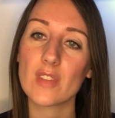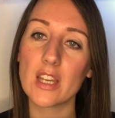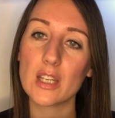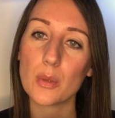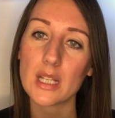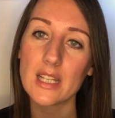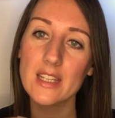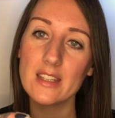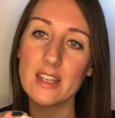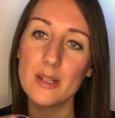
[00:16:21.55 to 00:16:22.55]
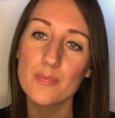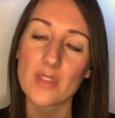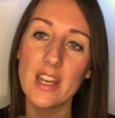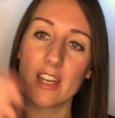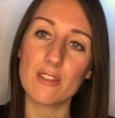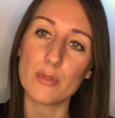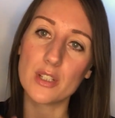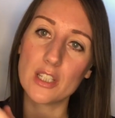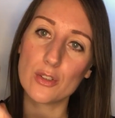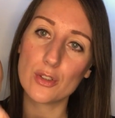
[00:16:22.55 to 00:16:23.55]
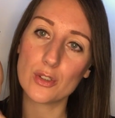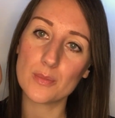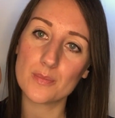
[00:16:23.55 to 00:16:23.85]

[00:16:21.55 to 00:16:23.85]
I quite like that. I have one here too.